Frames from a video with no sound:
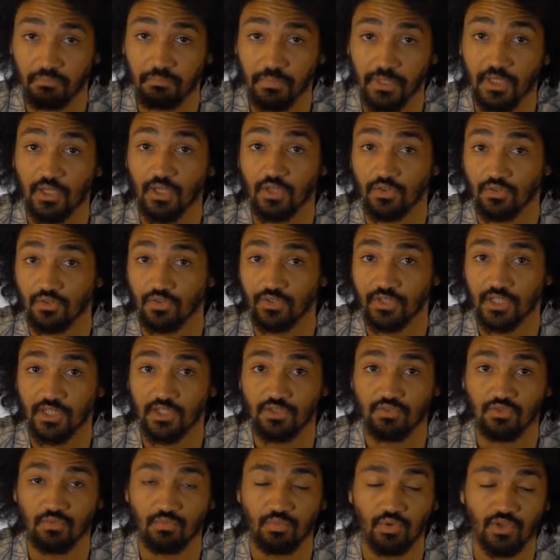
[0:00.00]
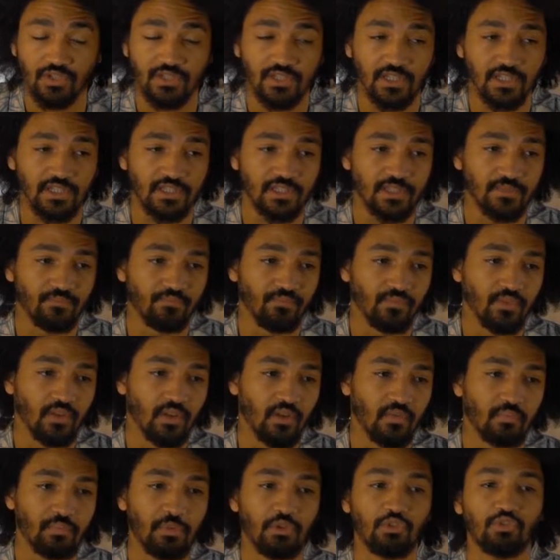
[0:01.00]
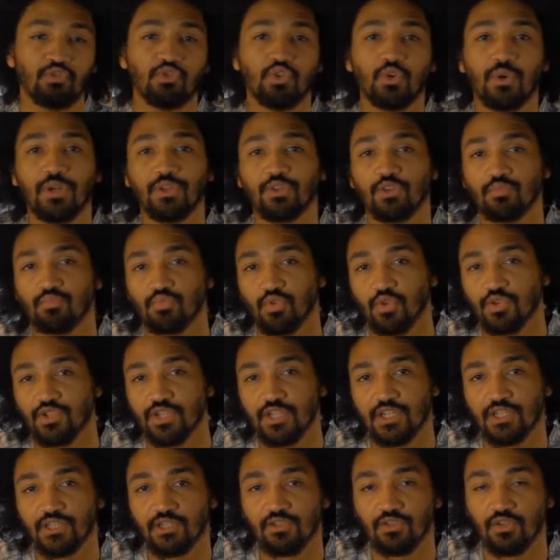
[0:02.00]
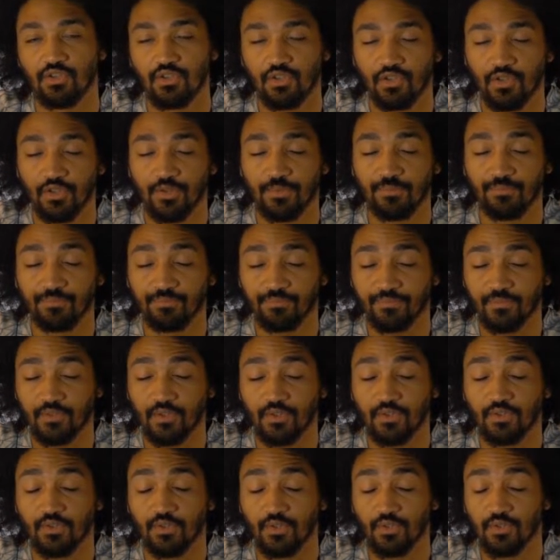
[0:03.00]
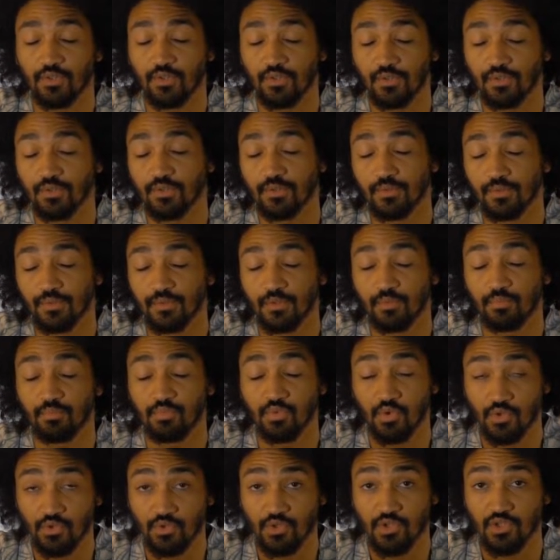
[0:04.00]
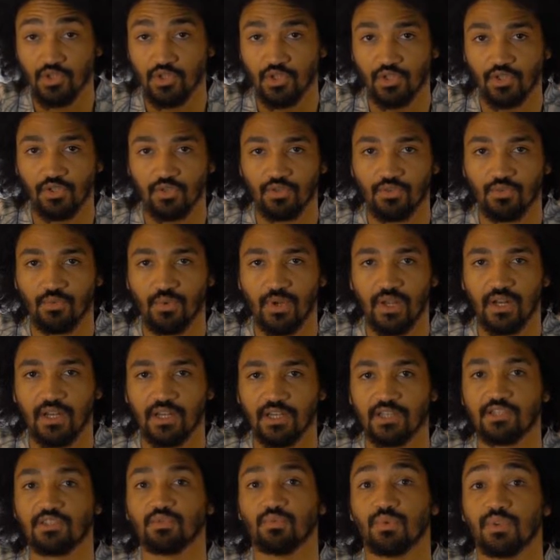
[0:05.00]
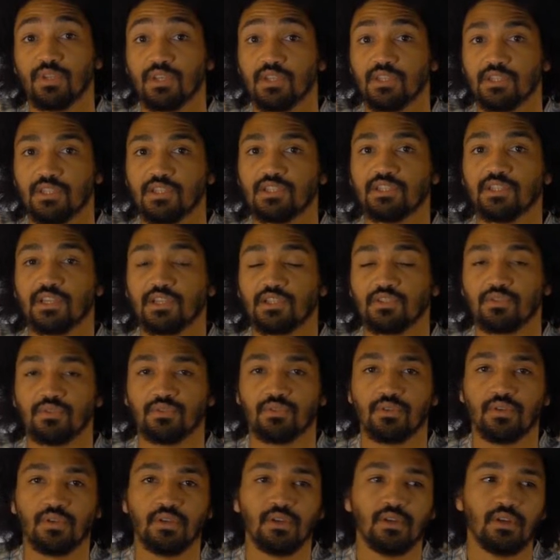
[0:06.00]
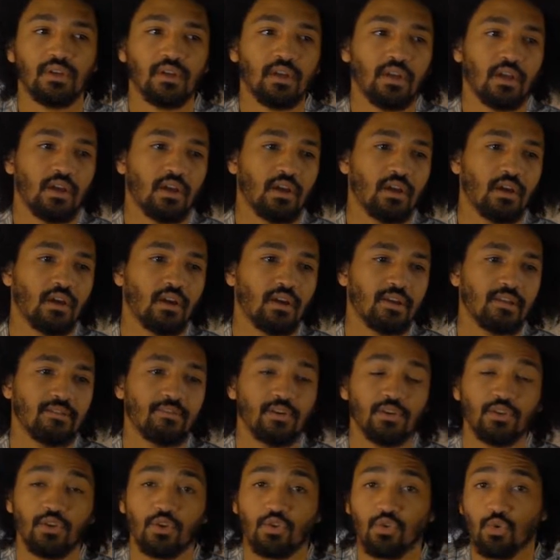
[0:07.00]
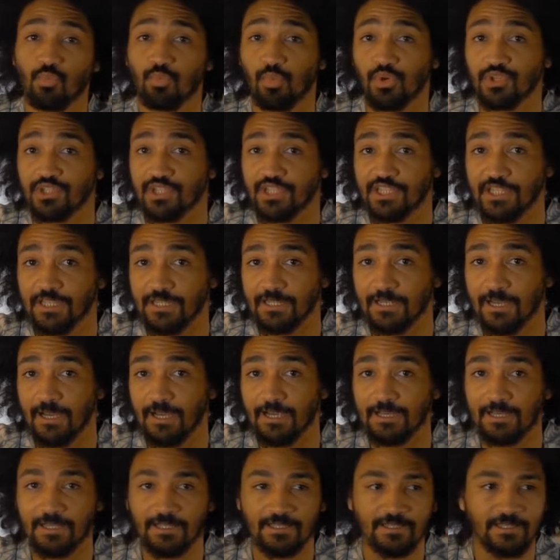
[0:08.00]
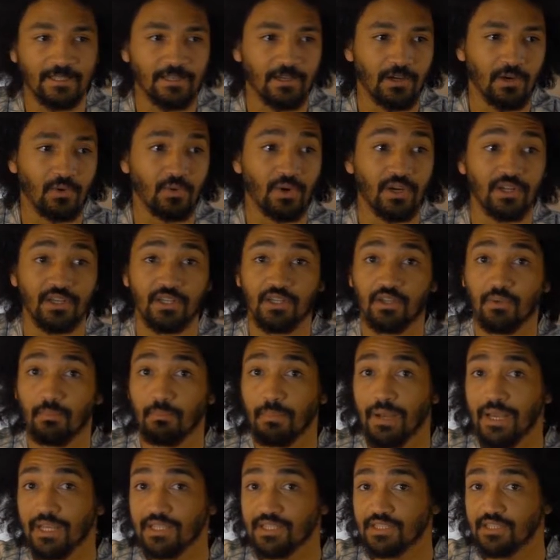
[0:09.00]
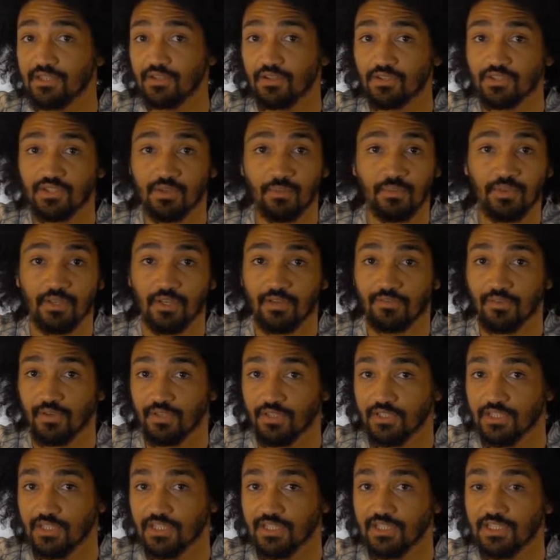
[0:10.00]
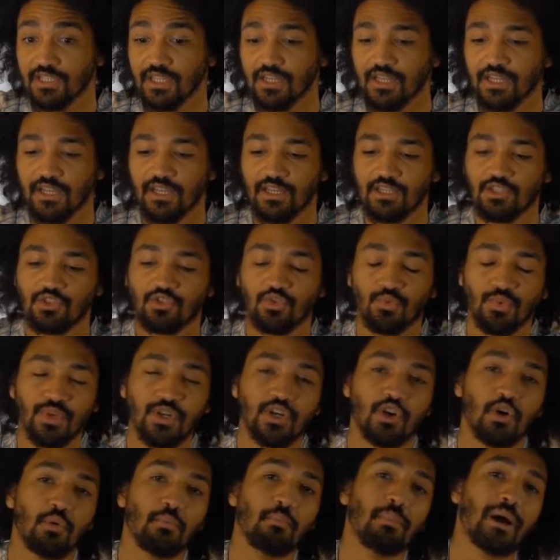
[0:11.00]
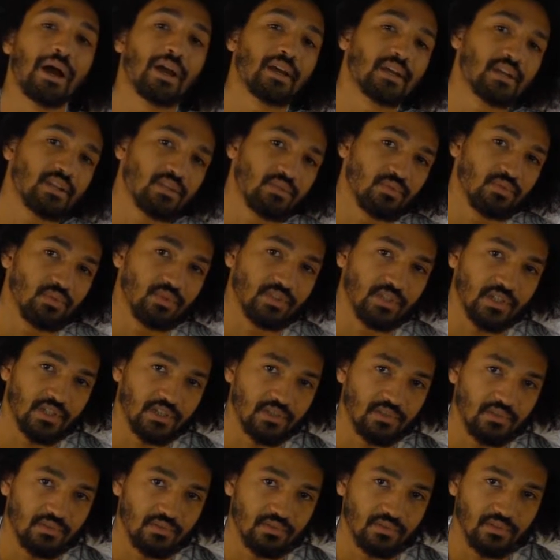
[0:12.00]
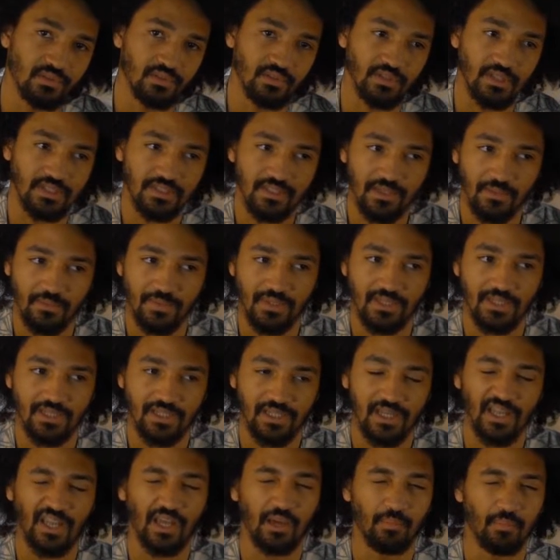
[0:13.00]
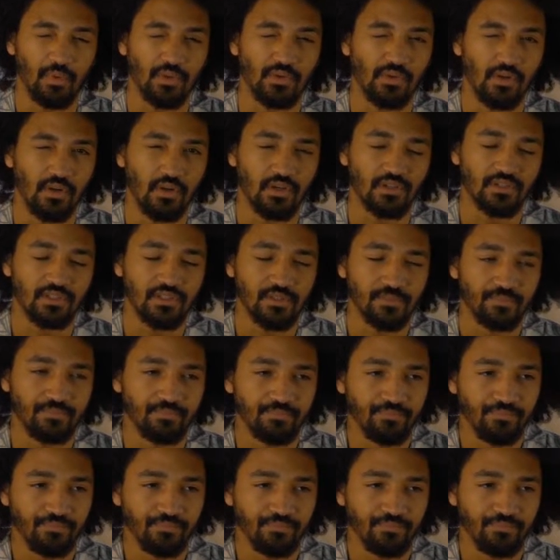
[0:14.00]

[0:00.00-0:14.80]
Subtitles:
begin the texture process, but during the project, the production, you realize we need this texture. Even the compositing guy can say, oh, I need a mask or something for this, so we go back to the textures. So that something can happen a lot.